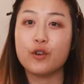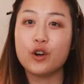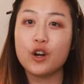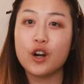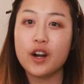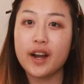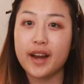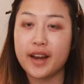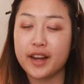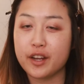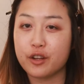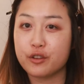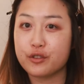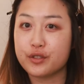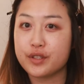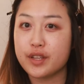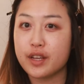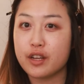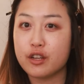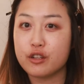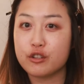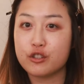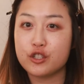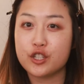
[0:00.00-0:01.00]
for her
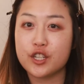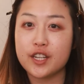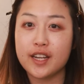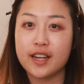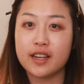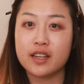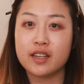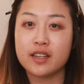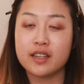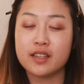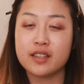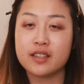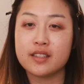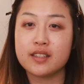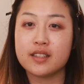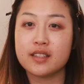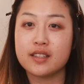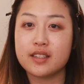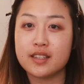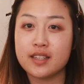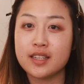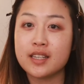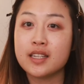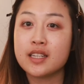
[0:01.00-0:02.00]
Egosal, she
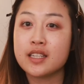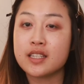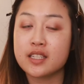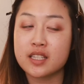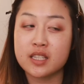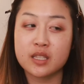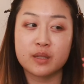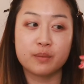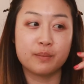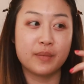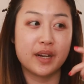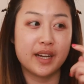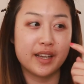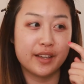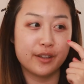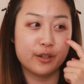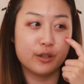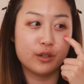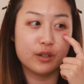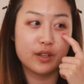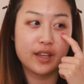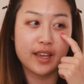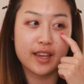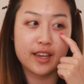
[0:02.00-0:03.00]
has Tina's
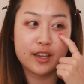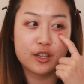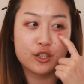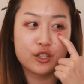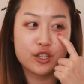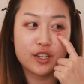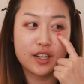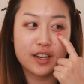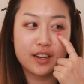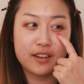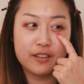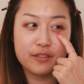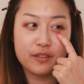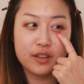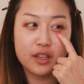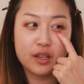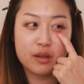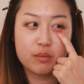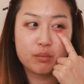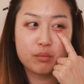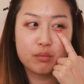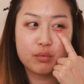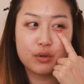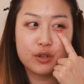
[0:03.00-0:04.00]
Smile, and she kind of
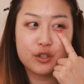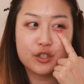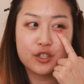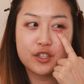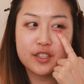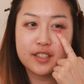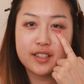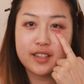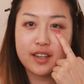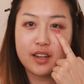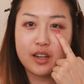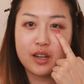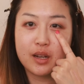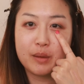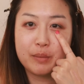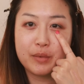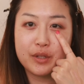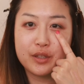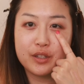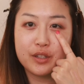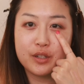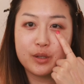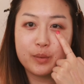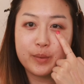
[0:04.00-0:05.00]
like pushes it
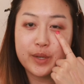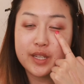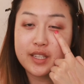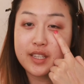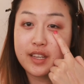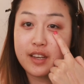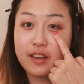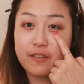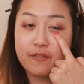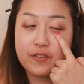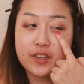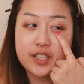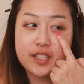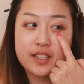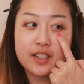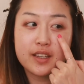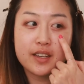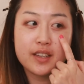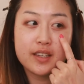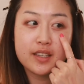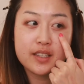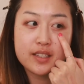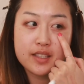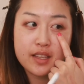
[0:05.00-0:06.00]
up a little bit to
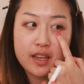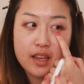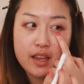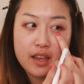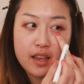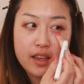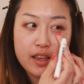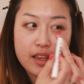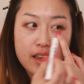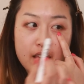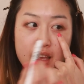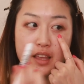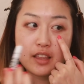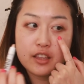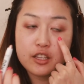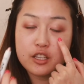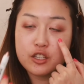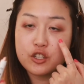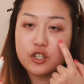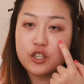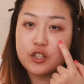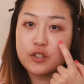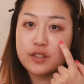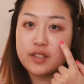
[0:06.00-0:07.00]
emphasize. And
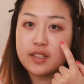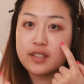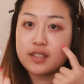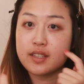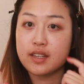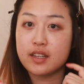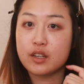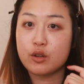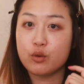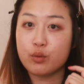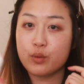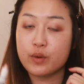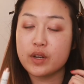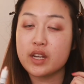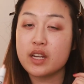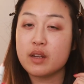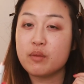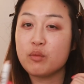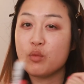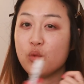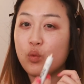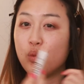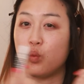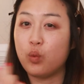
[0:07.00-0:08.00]
then she uses a
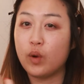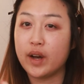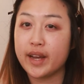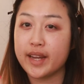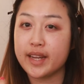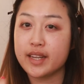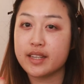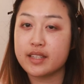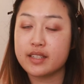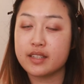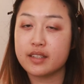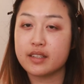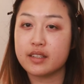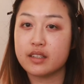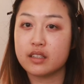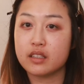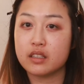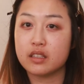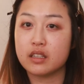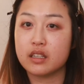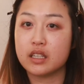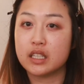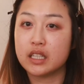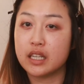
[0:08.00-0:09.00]
cream white
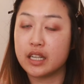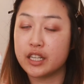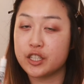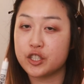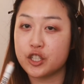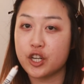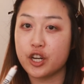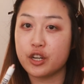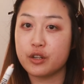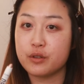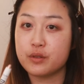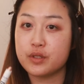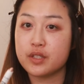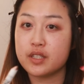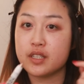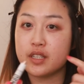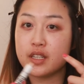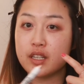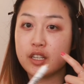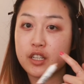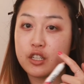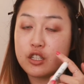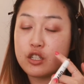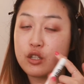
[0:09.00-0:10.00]
eyeshadow
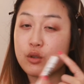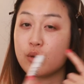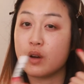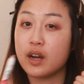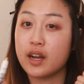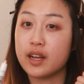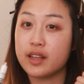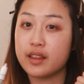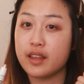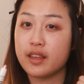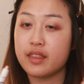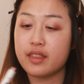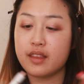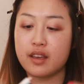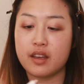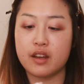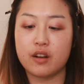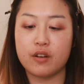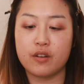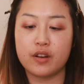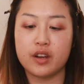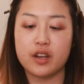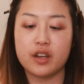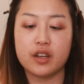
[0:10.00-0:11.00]
stick to highlight
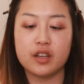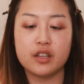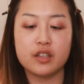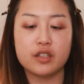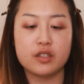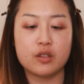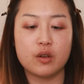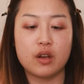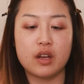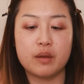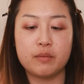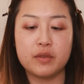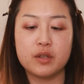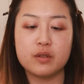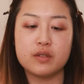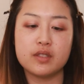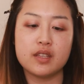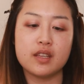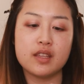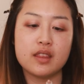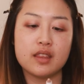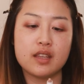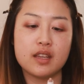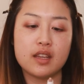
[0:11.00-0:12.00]
that area. So I'm
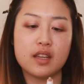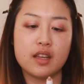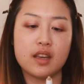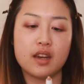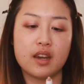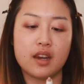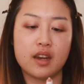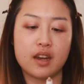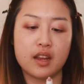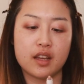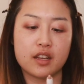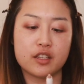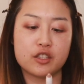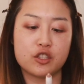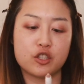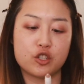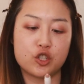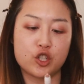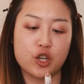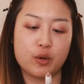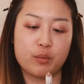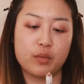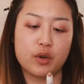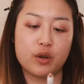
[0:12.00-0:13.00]
using the
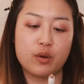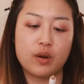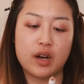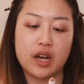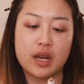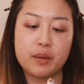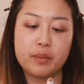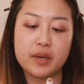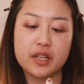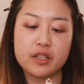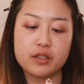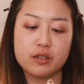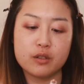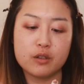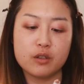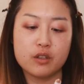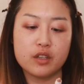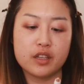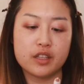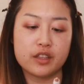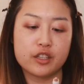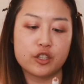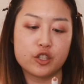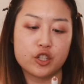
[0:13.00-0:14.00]
NYX Jumbo Eye
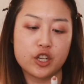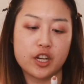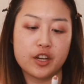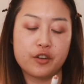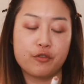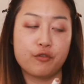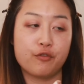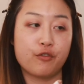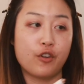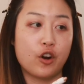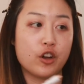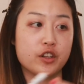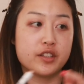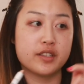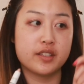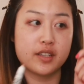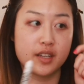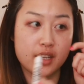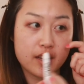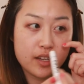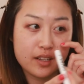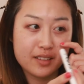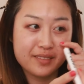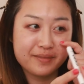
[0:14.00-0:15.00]
Pencil in the shade
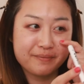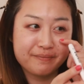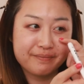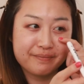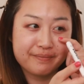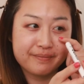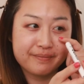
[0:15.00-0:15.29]
Frosting.